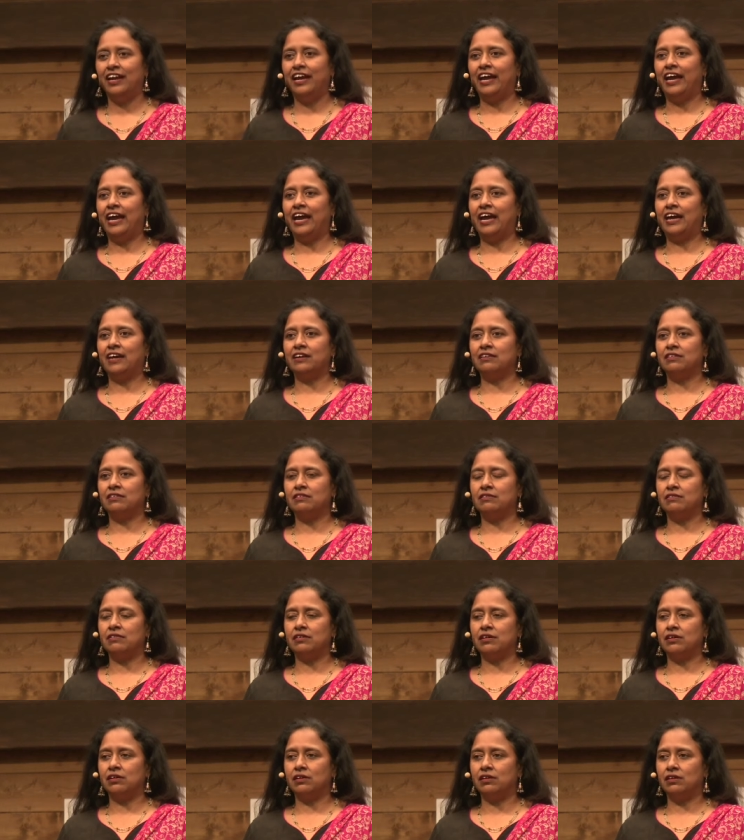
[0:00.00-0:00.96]

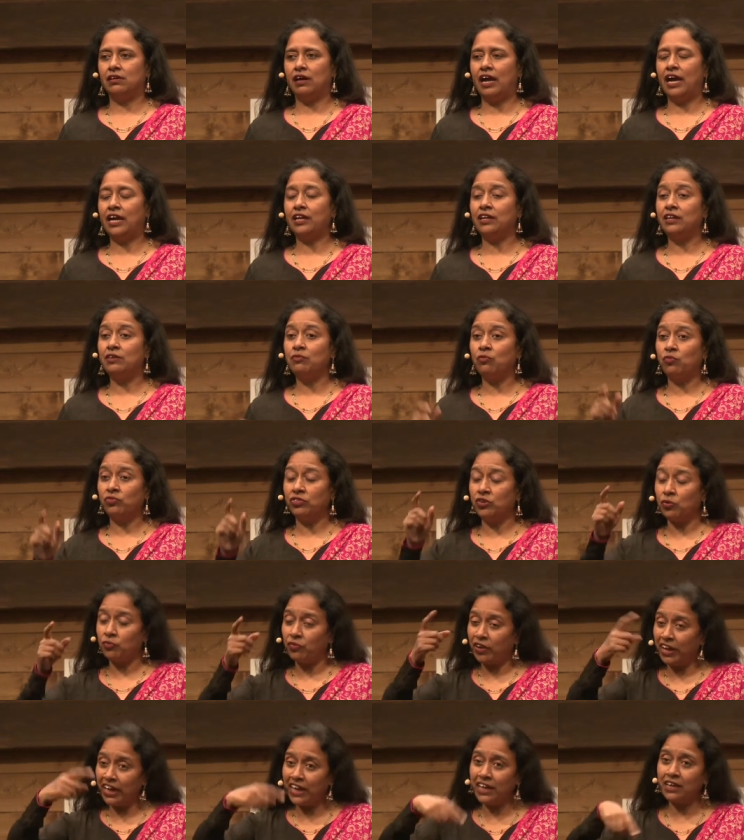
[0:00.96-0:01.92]
And, uh, and the
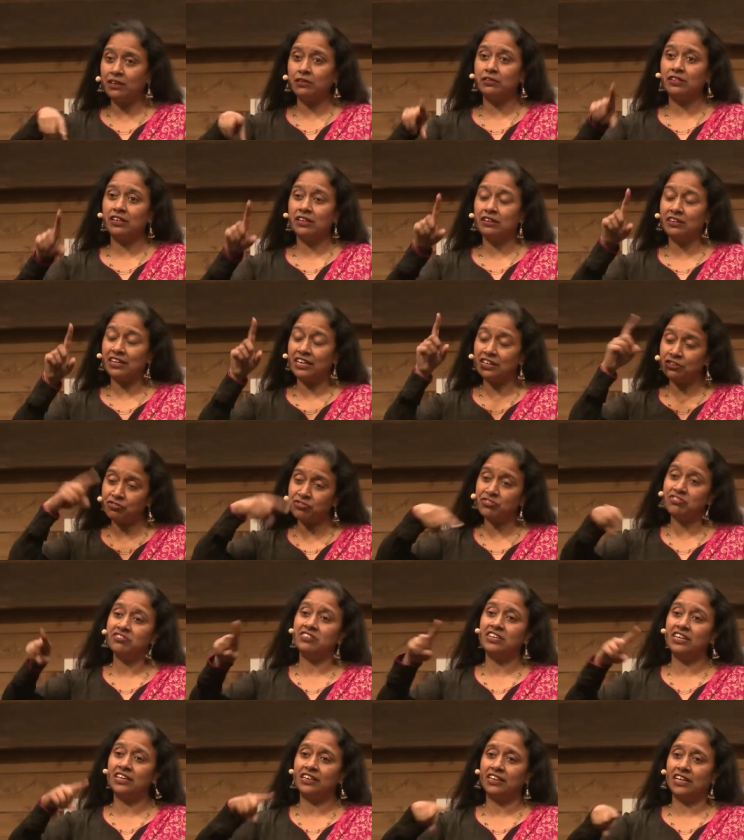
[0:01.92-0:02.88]
way, he, the
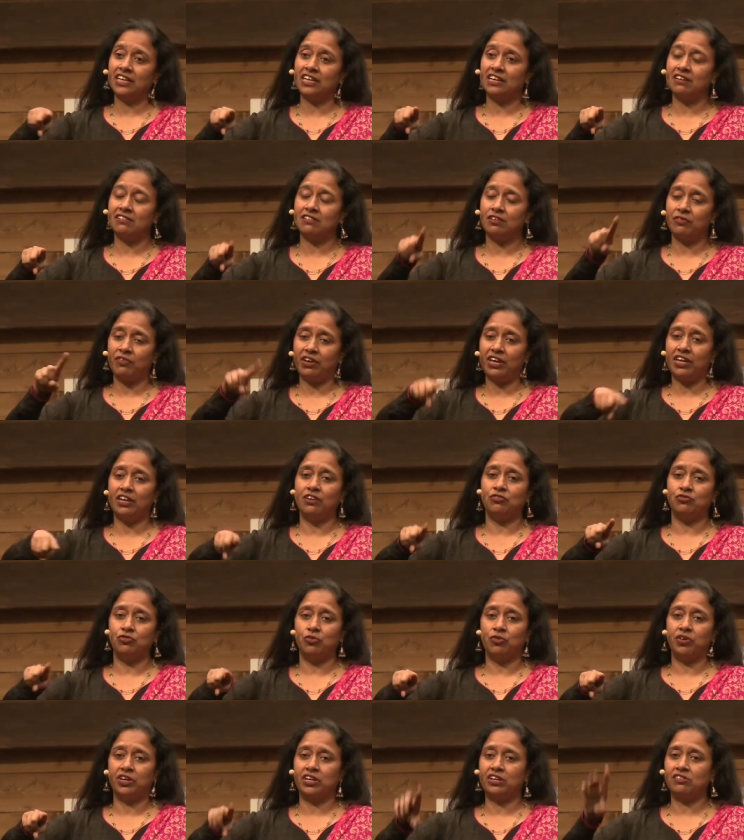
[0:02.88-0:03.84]
interesting thing is the way he's
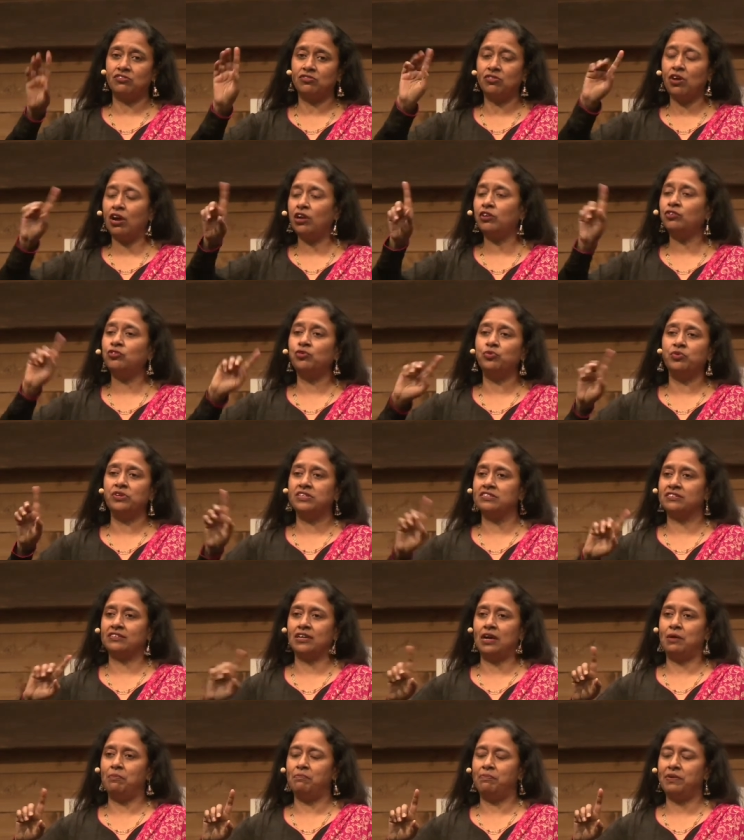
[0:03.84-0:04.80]
doing it, it's not through his
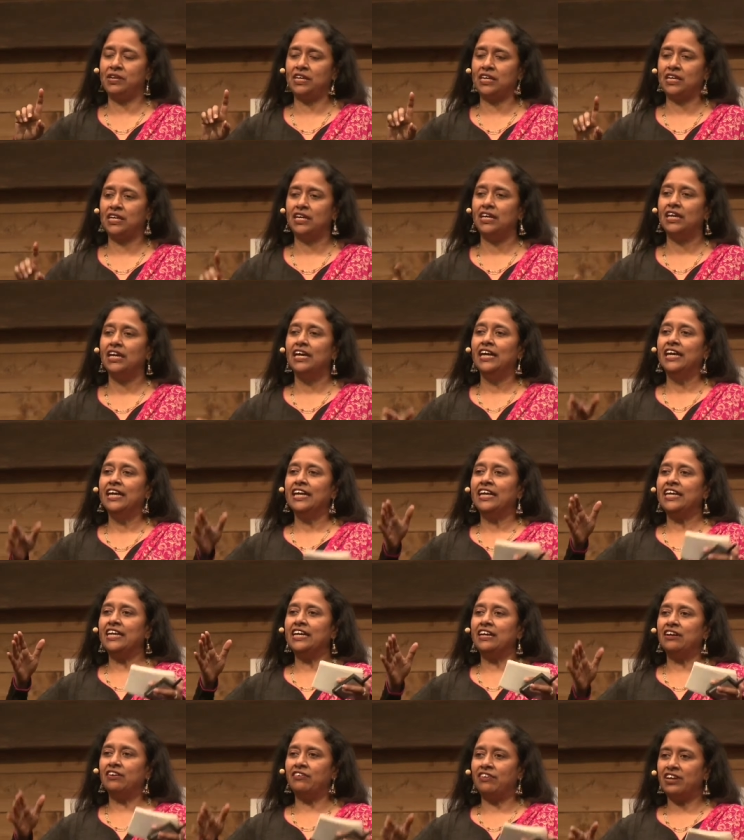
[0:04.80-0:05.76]
company.
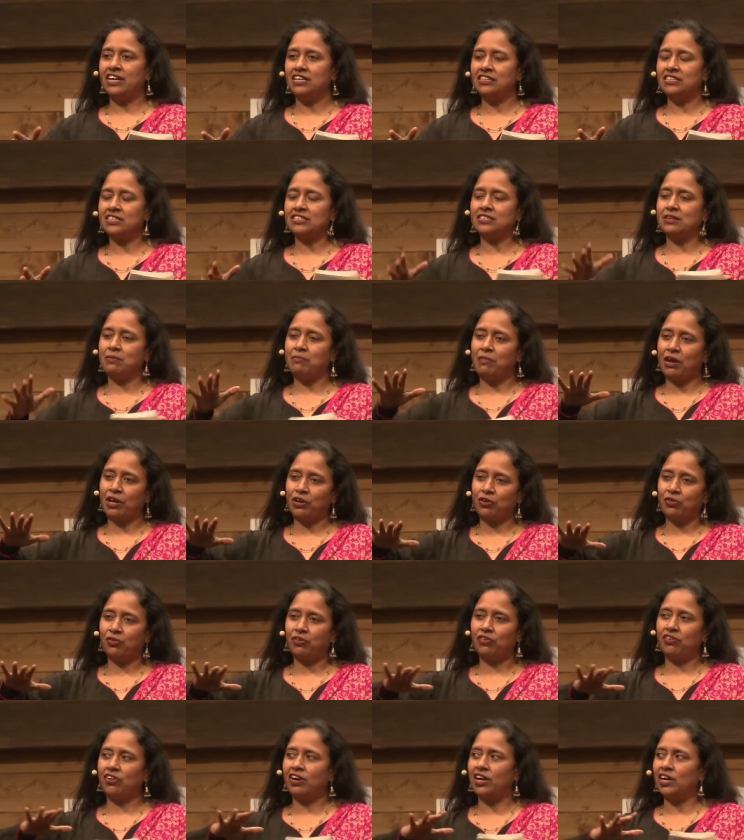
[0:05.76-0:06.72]
He arranges a
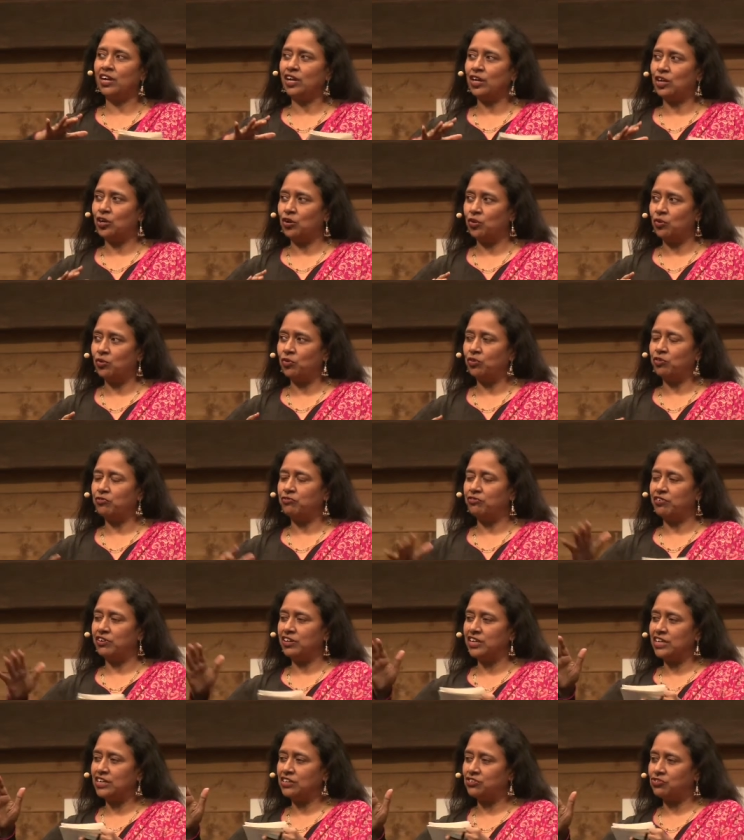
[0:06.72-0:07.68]
microcredit loan
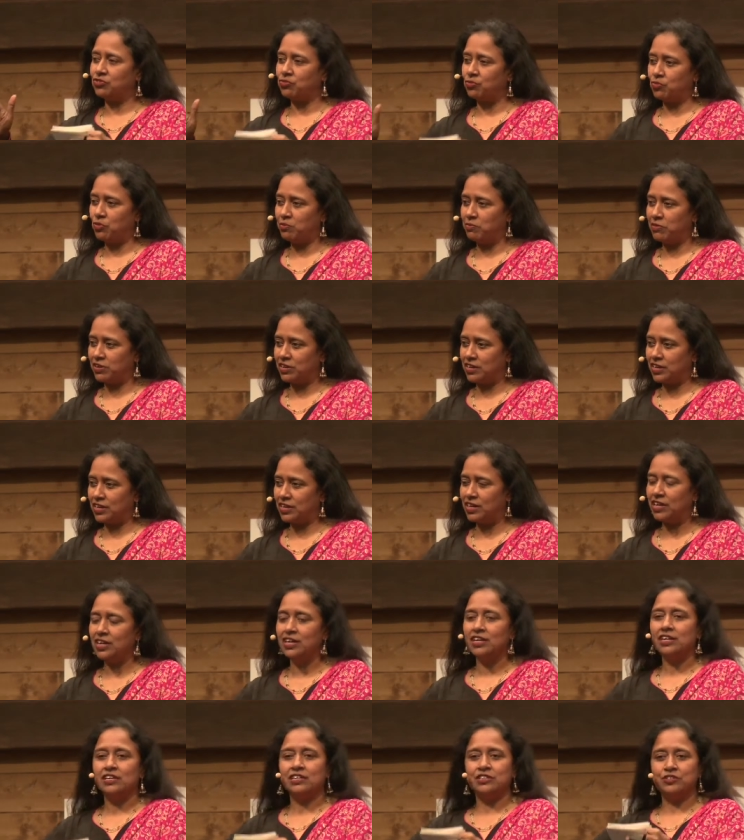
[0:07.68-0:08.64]
for each woman
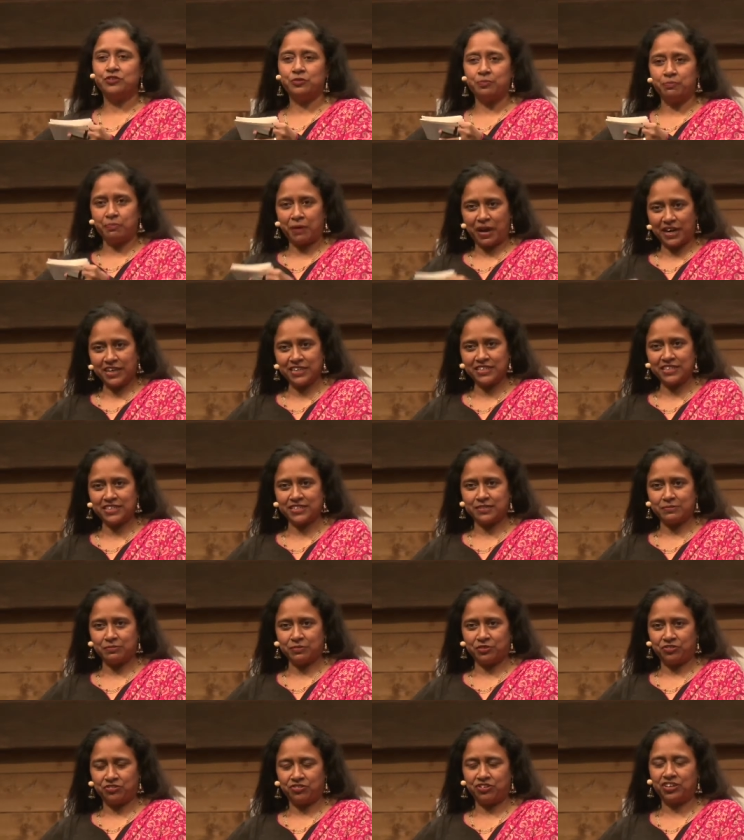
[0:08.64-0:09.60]
to buy this
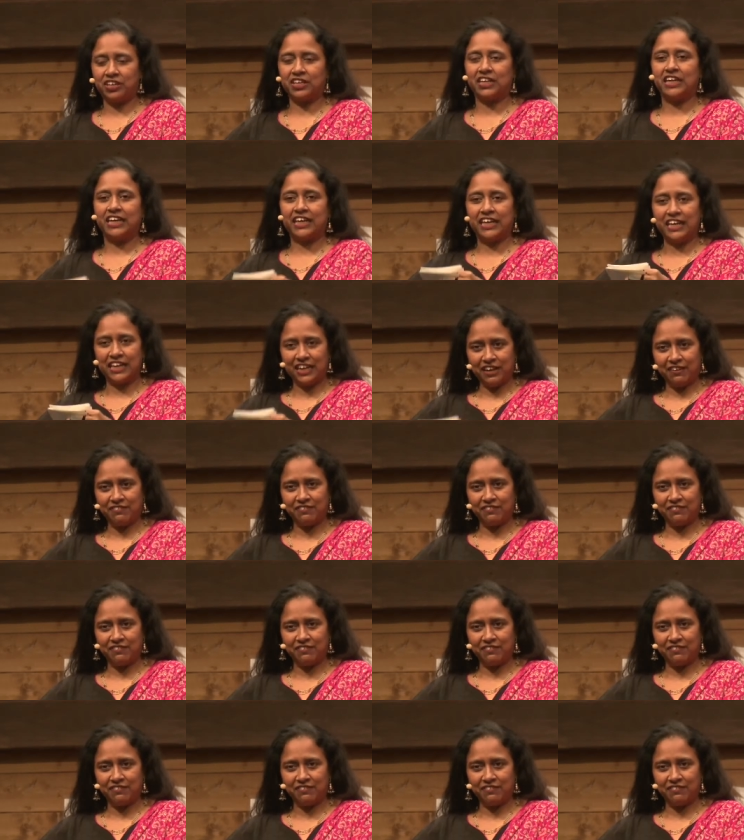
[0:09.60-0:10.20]
machine in a